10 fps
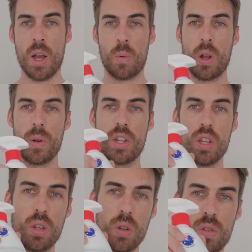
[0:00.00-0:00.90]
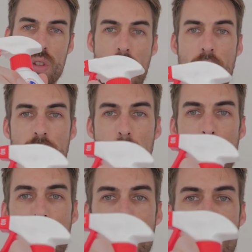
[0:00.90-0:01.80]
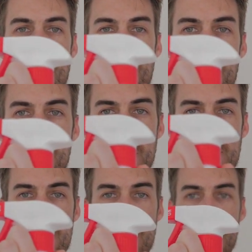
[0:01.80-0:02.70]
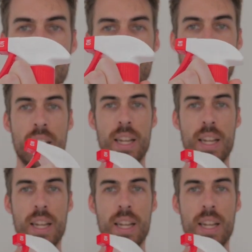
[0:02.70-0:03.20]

We're going to use the Bowden's Fully Slick.